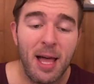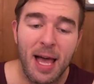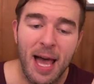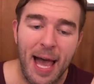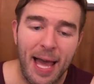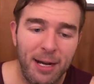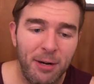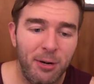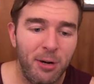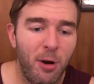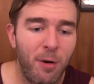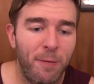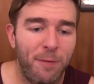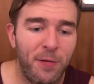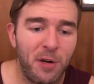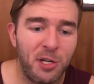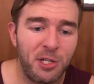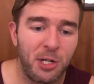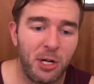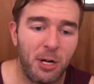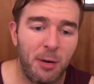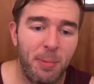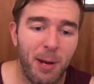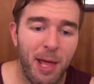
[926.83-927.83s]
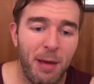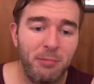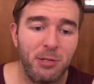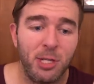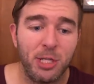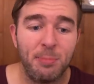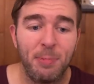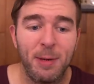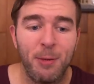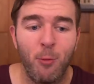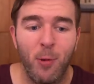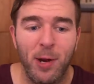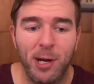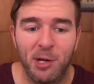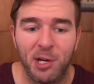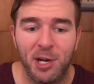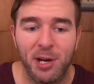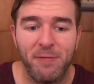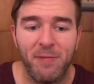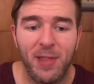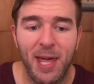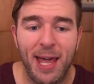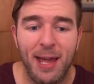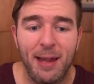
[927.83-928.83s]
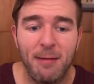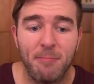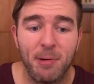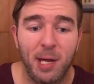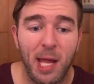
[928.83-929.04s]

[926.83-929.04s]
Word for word: I don't know for sure, but I would just be wary of that.